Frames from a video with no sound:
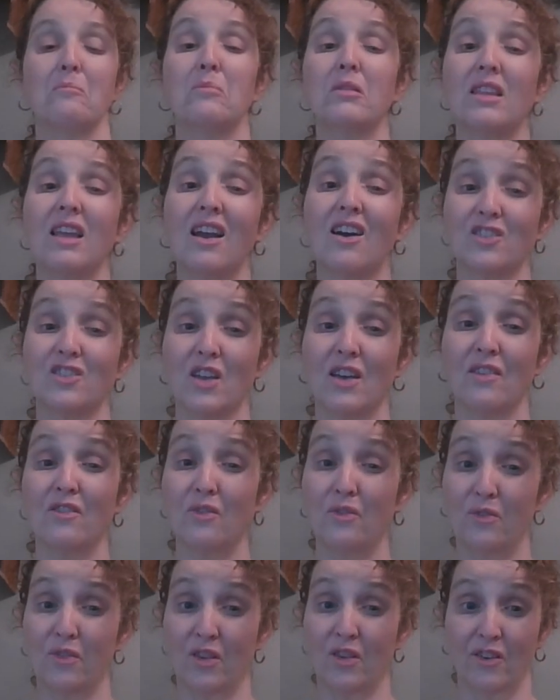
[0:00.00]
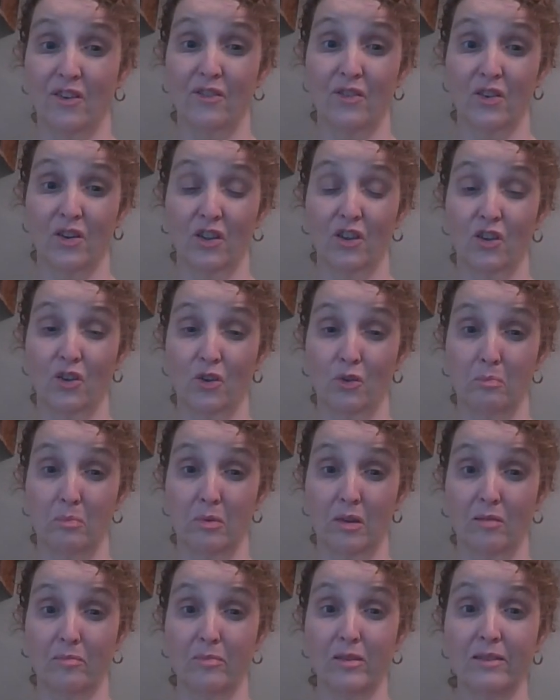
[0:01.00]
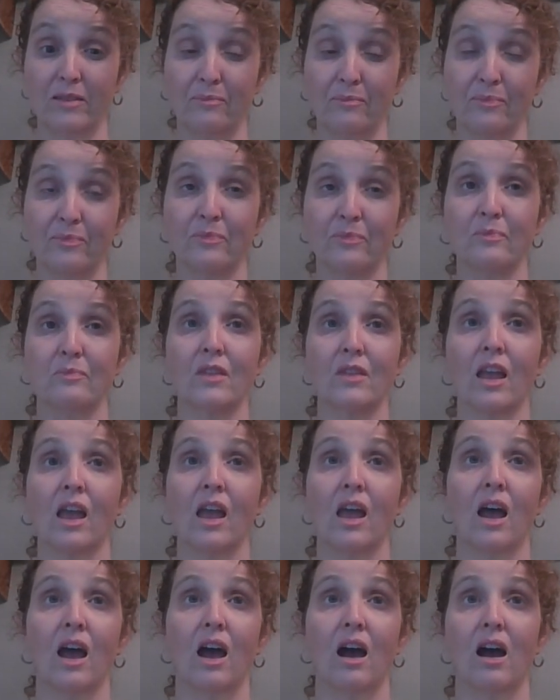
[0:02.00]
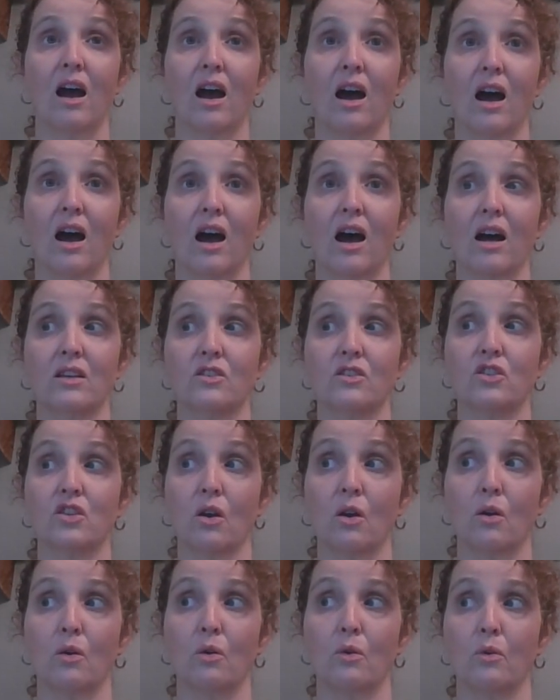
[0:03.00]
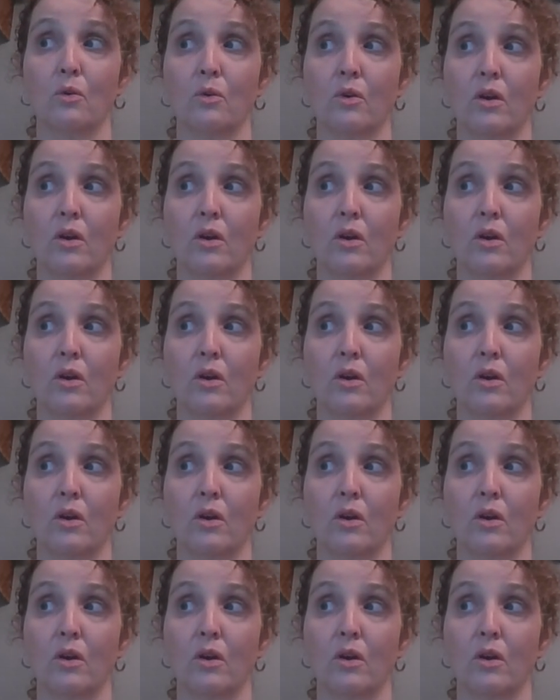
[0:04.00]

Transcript: But they also have a very, very cute baby. So